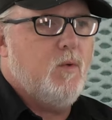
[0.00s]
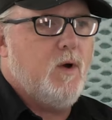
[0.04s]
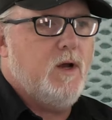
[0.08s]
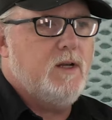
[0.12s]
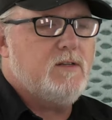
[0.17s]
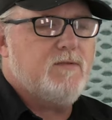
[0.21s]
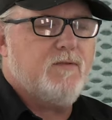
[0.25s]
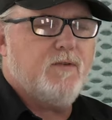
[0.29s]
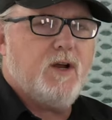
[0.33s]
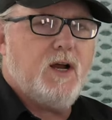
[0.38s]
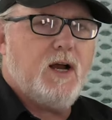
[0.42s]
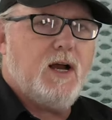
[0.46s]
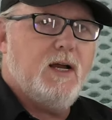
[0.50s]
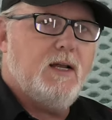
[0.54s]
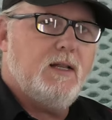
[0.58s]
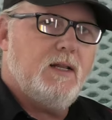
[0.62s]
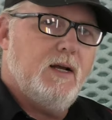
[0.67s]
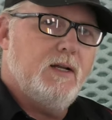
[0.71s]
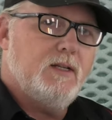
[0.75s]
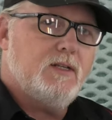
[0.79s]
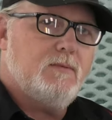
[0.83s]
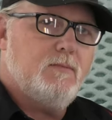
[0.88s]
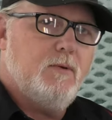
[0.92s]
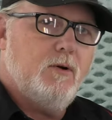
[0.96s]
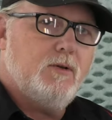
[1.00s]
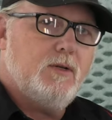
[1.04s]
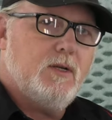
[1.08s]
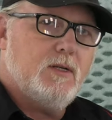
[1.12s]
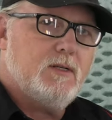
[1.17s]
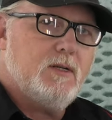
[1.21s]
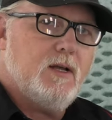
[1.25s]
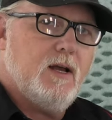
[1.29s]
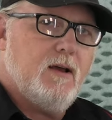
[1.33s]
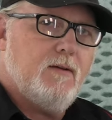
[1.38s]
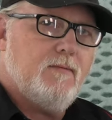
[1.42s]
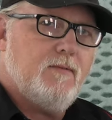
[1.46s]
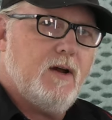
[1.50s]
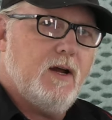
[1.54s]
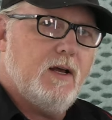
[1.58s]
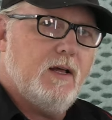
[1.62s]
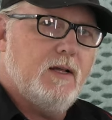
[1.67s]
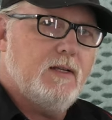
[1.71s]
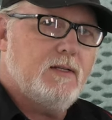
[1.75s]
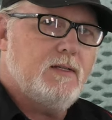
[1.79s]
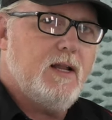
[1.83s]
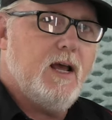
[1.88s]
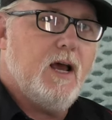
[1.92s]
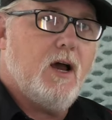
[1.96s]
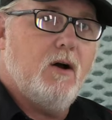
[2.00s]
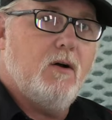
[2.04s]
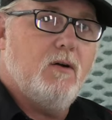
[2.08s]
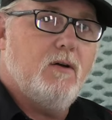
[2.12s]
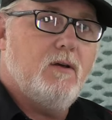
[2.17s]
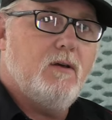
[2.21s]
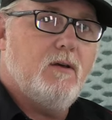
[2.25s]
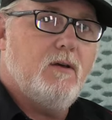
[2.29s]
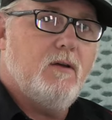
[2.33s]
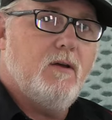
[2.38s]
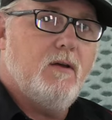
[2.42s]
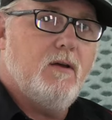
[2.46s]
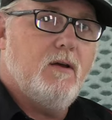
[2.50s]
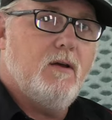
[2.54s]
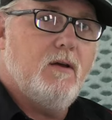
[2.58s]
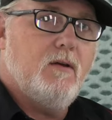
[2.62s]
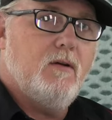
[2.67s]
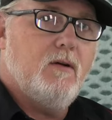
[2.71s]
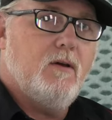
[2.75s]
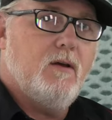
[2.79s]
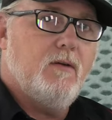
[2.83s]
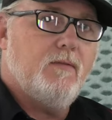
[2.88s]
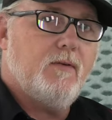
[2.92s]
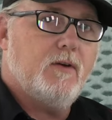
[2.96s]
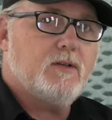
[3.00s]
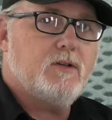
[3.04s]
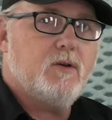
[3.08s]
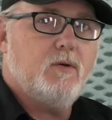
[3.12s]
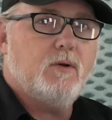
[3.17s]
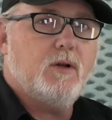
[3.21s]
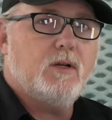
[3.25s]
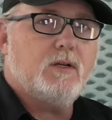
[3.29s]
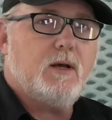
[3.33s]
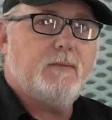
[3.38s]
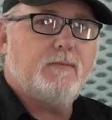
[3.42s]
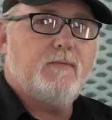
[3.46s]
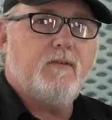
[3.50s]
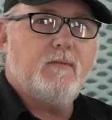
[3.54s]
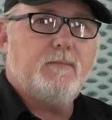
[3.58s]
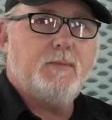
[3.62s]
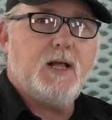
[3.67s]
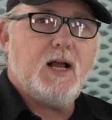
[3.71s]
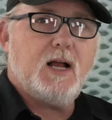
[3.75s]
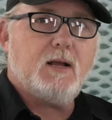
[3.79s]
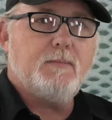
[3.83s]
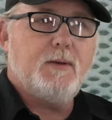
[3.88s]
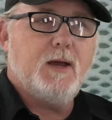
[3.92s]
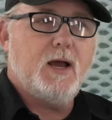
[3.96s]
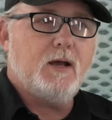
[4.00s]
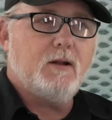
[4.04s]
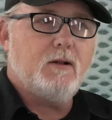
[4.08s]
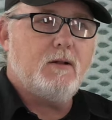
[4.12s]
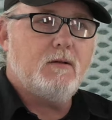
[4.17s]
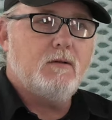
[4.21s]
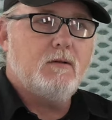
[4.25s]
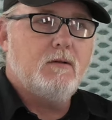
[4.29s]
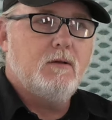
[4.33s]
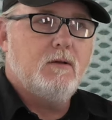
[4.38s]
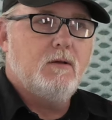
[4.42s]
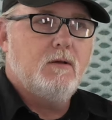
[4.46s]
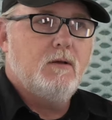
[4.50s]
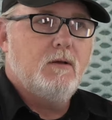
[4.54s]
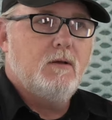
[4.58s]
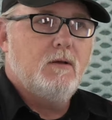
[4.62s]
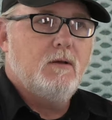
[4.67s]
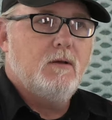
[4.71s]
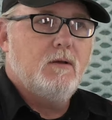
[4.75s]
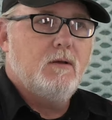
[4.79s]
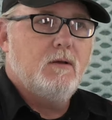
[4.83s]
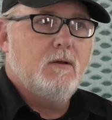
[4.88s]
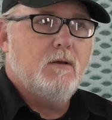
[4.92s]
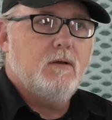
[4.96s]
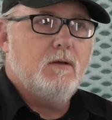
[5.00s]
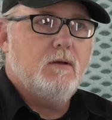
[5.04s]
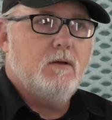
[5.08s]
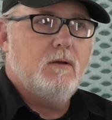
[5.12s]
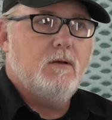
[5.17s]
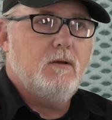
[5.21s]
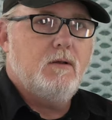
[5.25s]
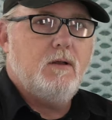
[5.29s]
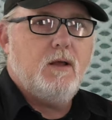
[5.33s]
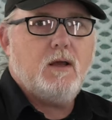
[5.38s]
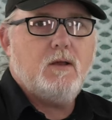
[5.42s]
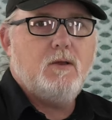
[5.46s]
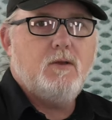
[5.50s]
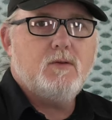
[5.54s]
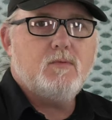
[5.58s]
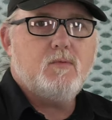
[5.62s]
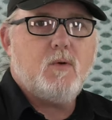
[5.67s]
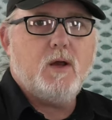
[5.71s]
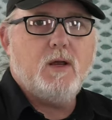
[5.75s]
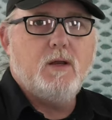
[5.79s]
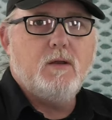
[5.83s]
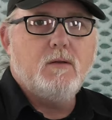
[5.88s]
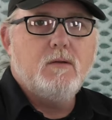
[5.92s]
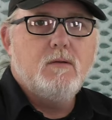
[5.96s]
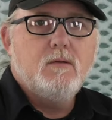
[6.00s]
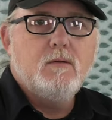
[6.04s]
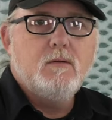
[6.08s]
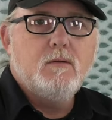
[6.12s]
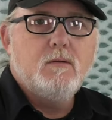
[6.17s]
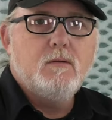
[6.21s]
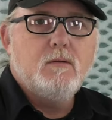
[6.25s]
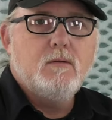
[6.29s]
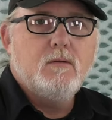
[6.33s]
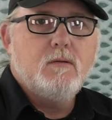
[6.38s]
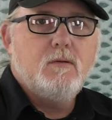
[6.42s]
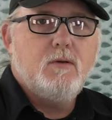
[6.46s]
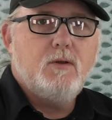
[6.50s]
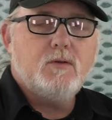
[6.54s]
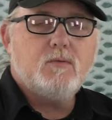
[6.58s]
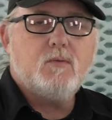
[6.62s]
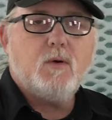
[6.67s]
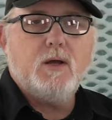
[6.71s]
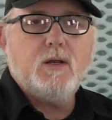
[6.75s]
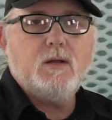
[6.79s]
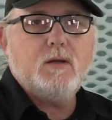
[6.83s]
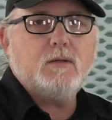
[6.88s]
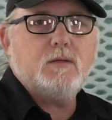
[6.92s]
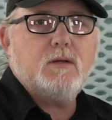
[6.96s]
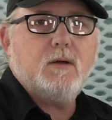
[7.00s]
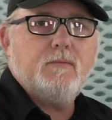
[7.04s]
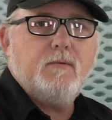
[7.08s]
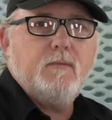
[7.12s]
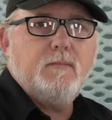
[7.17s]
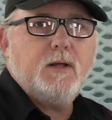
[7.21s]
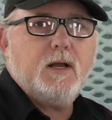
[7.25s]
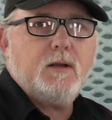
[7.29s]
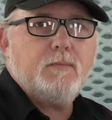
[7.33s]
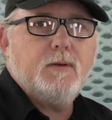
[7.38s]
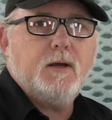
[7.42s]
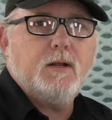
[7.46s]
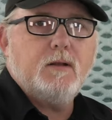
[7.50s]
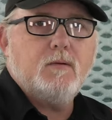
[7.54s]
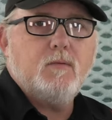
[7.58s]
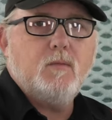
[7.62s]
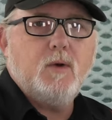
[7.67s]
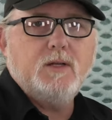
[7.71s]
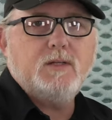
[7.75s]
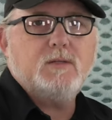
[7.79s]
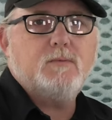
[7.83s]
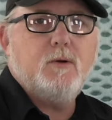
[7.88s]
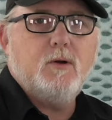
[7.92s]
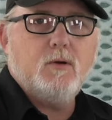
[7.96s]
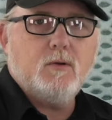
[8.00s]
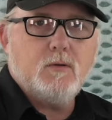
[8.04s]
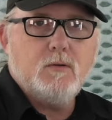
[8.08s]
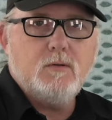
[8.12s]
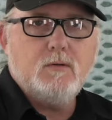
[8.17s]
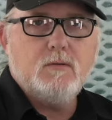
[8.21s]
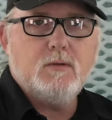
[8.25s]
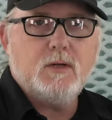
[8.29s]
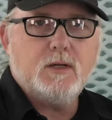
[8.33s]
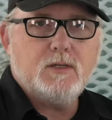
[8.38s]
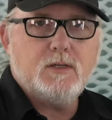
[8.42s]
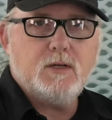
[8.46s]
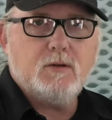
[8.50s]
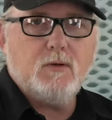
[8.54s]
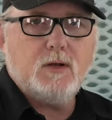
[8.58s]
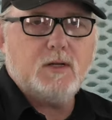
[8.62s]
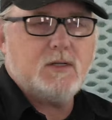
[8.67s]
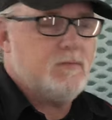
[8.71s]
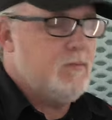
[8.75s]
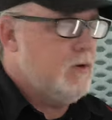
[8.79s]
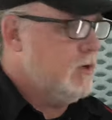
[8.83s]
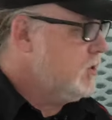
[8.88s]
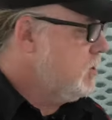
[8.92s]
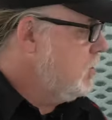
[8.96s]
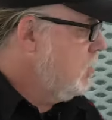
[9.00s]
White's for highlights. Smoke doesn't have highlights. Now, if I was going on top of a black panel, yeah, use white use white on top of black panel, white smoke, like cigarette smoke.